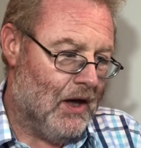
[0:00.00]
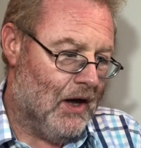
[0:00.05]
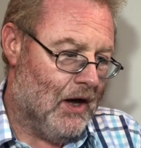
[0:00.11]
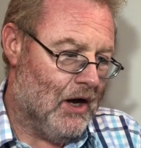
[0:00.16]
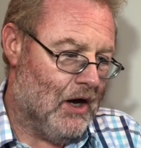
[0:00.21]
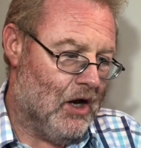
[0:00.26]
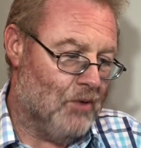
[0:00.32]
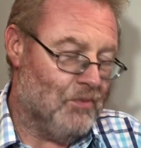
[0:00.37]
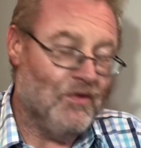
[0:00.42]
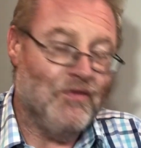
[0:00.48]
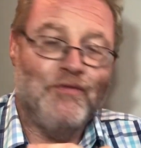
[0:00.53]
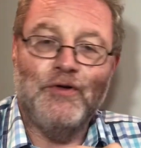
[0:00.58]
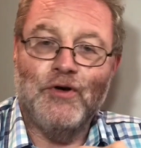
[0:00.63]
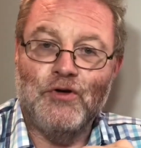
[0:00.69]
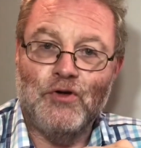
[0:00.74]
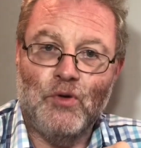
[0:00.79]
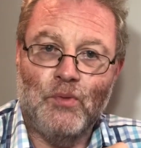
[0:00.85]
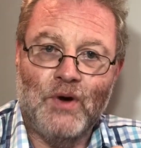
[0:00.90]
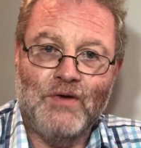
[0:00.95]
It'll be
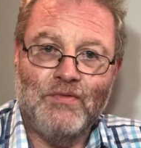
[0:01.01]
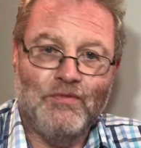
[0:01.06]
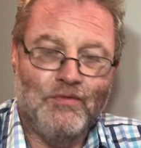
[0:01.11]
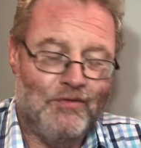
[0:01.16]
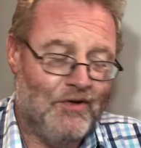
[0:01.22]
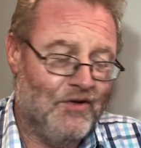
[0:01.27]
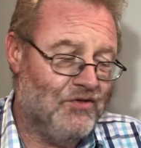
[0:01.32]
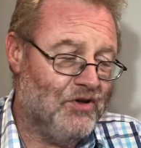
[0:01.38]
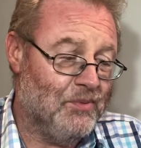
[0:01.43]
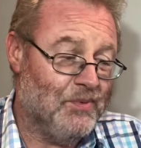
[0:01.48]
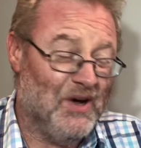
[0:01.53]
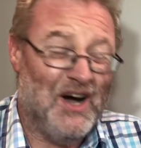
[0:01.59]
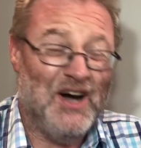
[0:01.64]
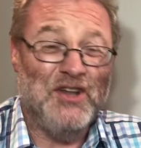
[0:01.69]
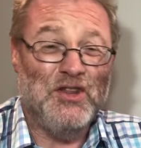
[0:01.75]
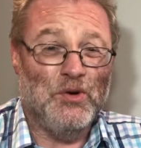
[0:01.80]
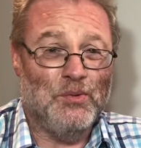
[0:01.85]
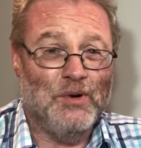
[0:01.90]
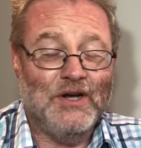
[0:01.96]
further away from 50. But
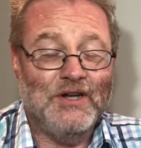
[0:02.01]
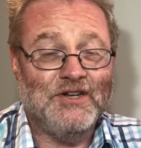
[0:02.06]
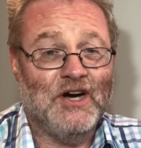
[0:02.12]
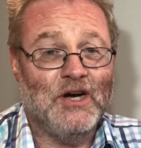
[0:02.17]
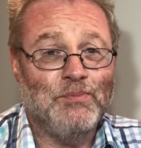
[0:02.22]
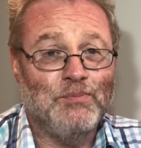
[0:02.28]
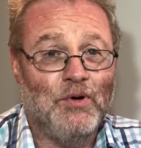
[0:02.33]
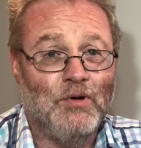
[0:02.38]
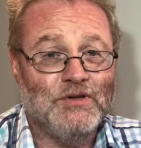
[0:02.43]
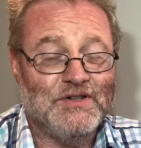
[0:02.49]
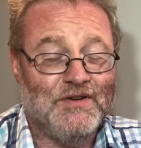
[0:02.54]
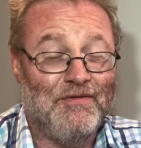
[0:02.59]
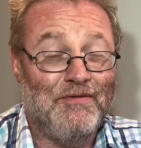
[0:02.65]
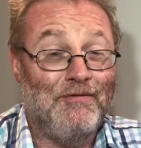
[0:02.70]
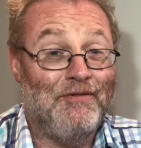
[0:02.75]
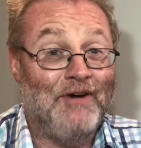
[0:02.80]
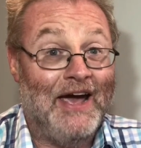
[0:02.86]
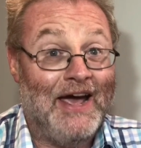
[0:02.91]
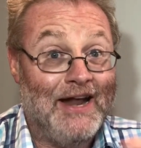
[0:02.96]
either way, dipoles are
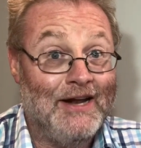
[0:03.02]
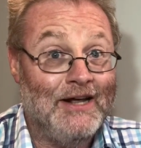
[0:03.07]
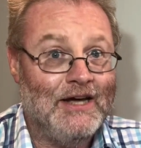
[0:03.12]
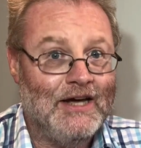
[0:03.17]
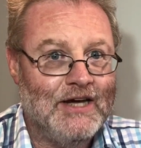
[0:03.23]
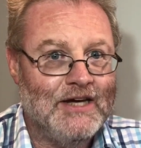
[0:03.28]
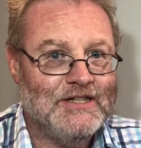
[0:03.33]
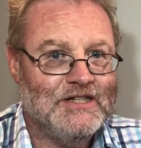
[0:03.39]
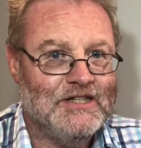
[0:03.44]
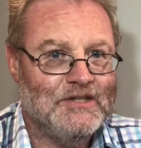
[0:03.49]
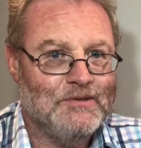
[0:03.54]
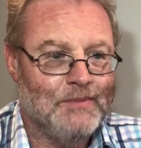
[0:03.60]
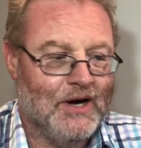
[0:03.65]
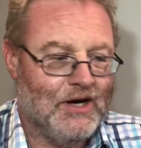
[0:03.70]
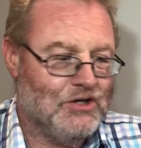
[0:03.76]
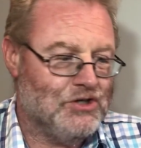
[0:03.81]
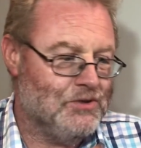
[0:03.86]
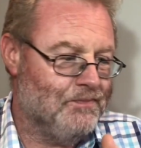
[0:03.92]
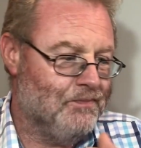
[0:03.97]
fairly easy to
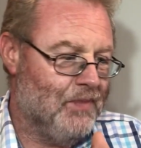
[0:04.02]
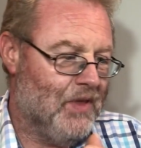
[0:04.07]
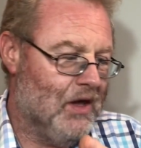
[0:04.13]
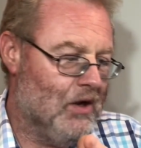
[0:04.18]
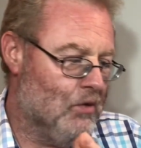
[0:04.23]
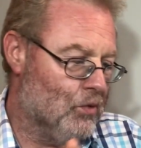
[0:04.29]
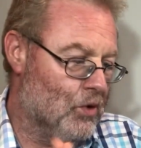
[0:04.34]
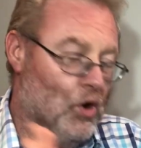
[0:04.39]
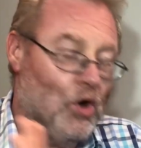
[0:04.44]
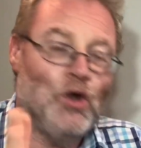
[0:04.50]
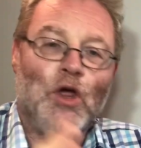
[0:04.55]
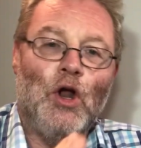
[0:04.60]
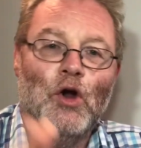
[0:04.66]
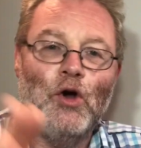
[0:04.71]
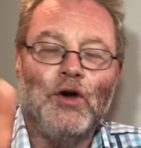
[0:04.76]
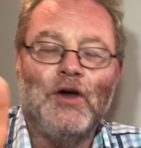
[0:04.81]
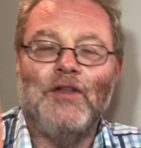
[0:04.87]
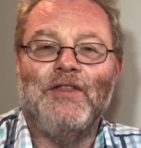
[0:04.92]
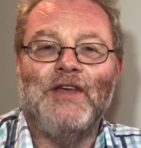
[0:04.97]
match. We're not going to
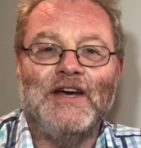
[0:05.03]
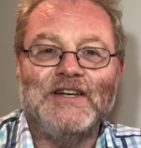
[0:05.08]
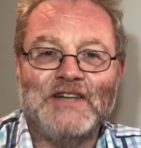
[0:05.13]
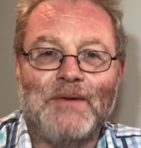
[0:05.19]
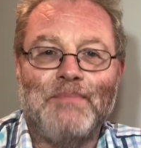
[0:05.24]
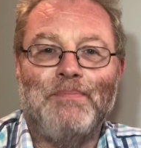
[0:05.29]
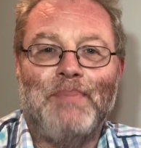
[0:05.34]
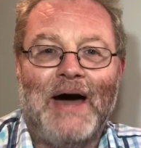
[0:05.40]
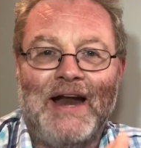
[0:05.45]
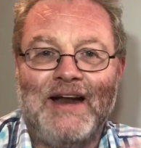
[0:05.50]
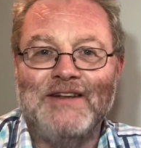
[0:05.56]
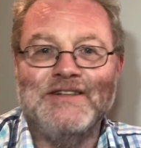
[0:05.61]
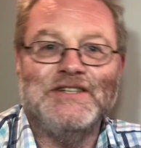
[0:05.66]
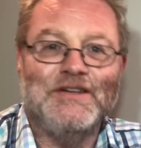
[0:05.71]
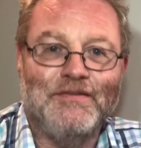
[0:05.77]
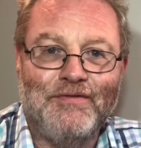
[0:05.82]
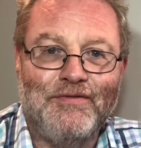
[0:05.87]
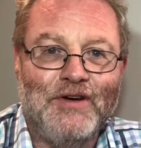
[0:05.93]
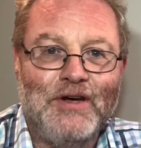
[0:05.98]
look at things like
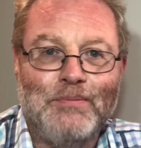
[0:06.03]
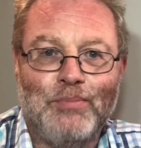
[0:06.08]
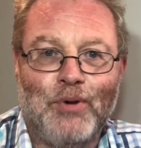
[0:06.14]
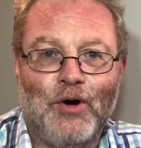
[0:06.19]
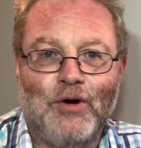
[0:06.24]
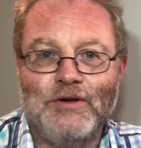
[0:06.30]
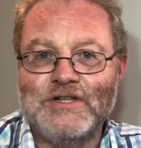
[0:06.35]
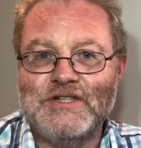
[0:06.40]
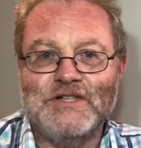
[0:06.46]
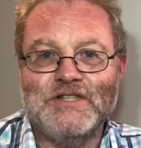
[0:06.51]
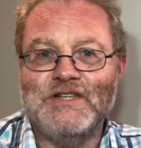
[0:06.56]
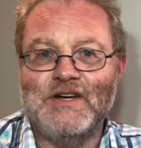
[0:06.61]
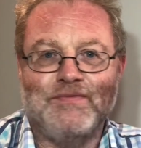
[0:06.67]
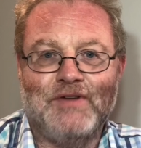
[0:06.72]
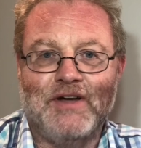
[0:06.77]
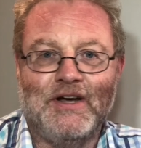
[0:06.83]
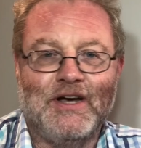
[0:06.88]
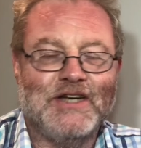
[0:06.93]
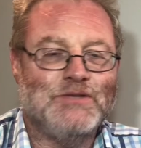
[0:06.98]
balance at feed points and
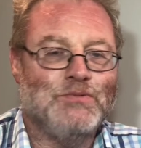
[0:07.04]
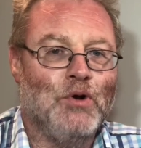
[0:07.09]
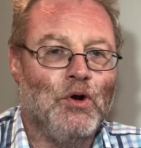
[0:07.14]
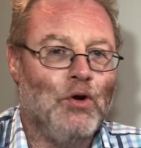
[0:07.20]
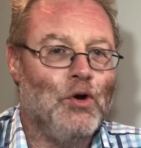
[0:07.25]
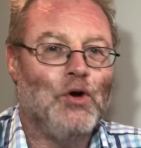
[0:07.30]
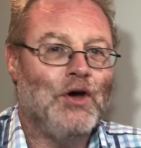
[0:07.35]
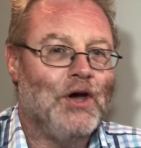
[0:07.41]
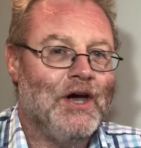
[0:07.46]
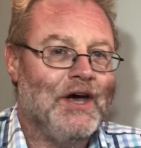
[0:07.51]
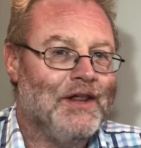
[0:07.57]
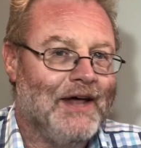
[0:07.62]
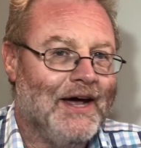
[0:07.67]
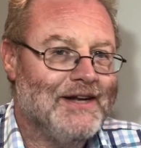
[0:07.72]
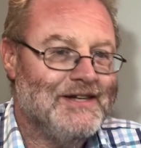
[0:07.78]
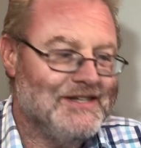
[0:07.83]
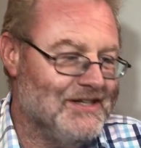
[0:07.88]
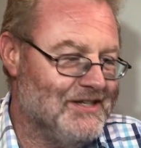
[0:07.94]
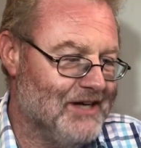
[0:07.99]
stuff like this. We're not looking at
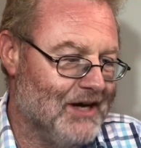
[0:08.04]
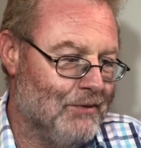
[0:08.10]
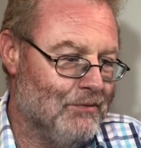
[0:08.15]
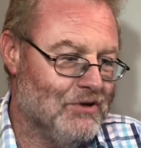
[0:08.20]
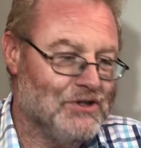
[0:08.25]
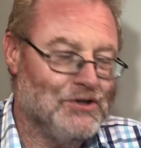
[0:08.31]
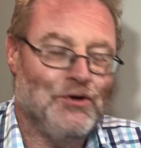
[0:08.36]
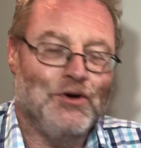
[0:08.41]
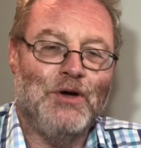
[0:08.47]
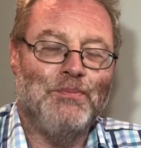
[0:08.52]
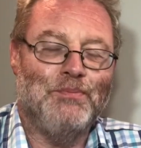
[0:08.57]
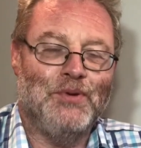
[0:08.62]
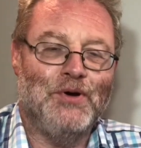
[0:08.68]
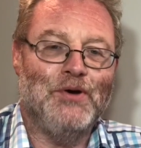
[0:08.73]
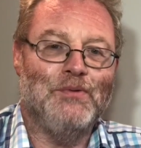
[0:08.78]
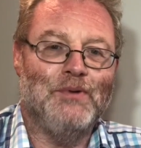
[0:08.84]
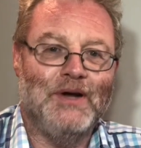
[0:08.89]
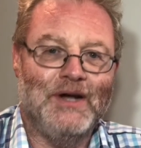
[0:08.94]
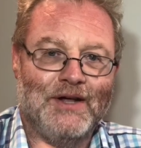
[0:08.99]
that today. We're just looking
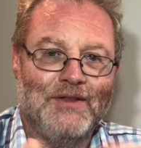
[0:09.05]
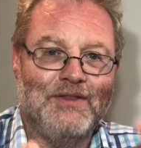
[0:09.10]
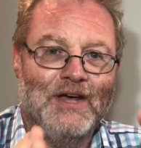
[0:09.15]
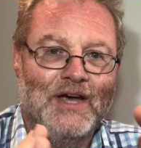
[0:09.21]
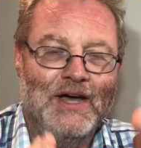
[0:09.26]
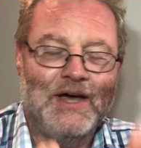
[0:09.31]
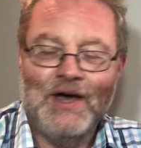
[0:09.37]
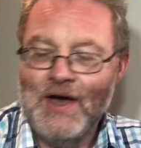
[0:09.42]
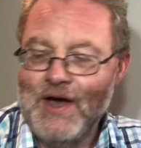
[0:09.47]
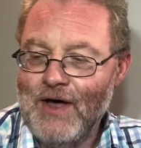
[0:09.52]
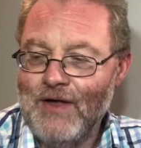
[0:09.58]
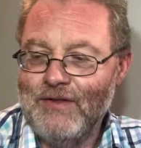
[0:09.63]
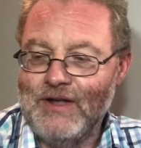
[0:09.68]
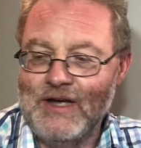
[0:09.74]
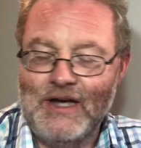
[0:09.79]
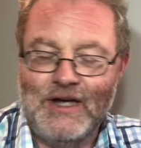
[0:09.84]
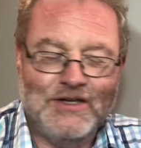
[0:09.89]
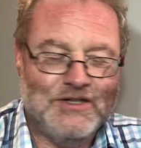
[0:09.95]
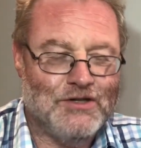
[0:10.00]
purely at the
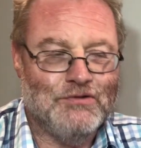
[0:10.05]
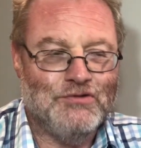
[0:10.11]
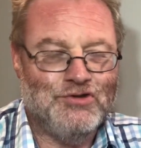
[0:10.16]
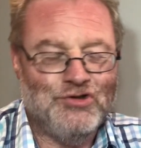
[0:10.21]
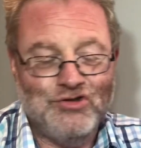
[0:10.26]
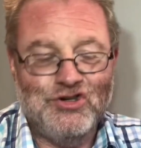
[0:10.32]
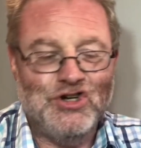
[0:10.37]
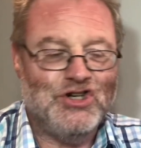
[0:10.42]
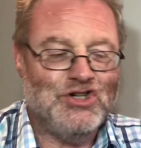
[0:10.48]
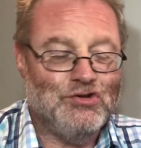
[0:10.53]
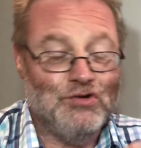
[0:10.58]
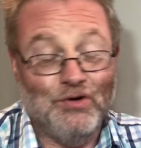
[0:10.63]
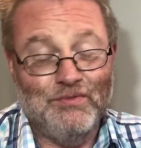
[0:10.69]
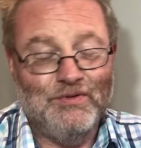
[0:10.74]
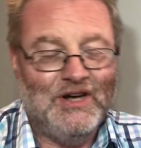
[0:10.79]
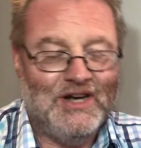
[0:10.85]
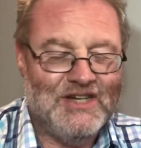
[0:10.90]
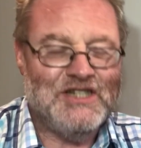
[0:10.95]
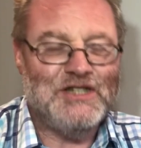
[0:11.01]
sort of traditional,
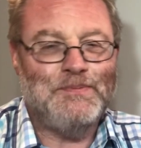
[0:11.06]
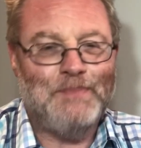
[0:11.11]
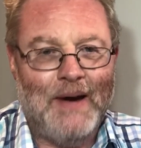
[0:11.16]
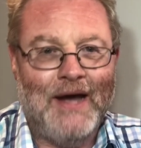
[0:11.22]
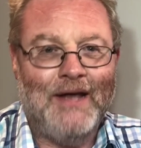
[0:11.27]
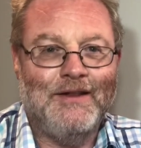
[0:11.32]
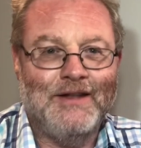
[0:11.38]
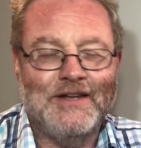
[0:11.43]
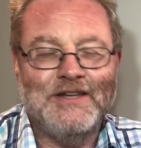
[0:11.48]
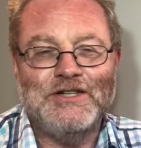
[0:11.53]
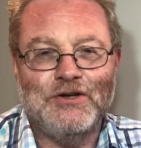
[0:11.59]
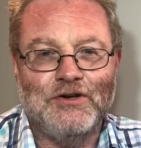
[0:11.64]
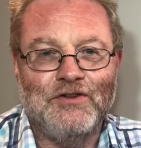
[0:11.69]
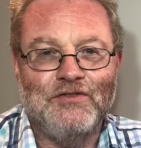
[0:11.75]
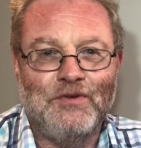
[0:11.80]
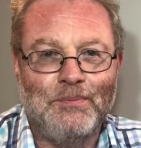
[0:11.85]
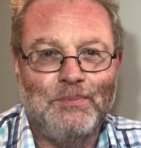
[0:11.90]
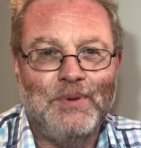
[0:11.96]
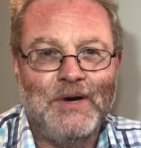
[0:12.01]
the expected
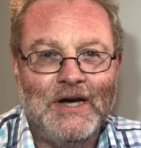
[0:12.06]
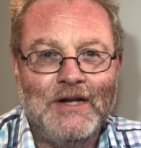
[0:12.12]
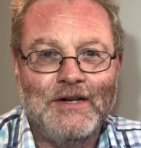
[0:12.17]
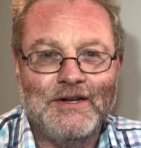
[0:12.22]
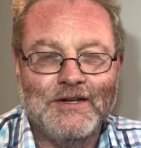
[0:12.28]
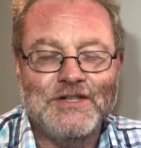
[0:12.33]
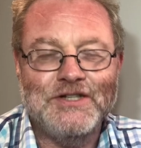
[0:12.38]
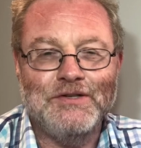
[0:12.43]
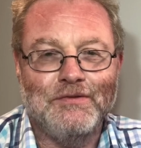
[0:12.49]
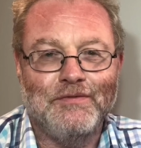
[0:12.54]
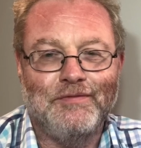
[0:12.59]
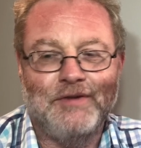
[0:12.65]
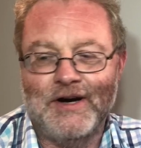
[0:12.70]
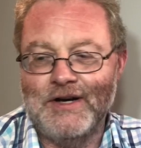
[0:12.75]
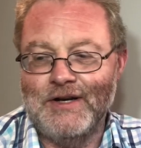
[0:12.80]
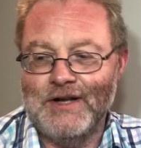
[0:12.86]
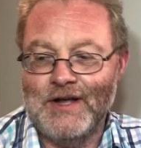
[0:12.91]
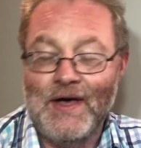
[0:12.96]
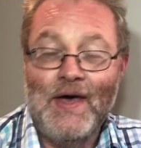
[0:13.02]
sort of impedance you'll
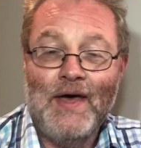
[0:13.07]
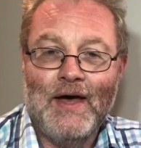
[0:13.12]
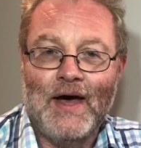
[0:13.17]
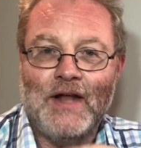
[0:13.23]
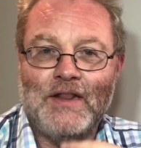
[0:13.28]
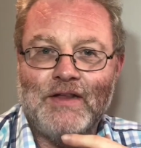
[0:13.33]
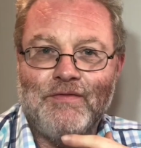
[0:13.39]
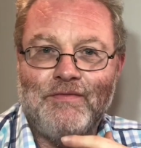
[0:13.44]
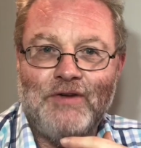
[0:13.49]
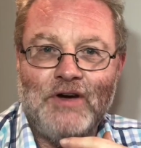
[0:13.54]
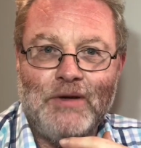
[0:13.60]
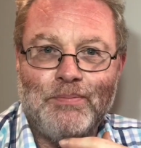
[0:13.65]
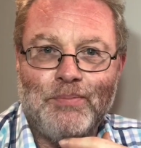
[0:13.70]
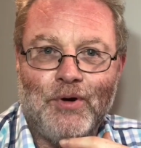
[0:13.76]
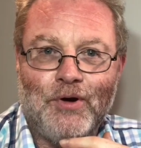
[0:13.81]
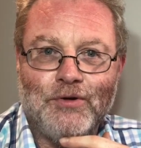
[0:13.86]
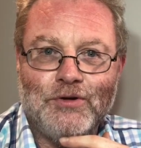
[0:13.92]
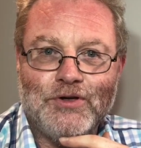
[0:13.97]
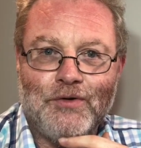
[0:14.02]
find at the
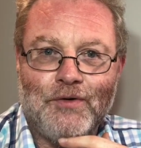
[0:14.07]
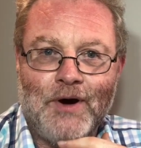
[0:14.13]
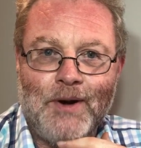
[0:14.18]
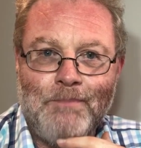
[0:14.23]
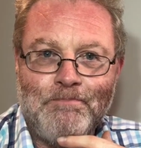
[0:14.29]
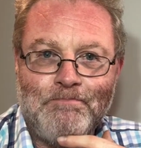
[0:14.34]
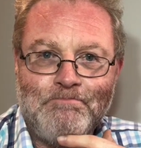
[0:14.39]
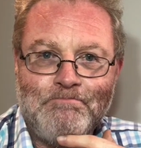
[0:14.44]
feed point, all right?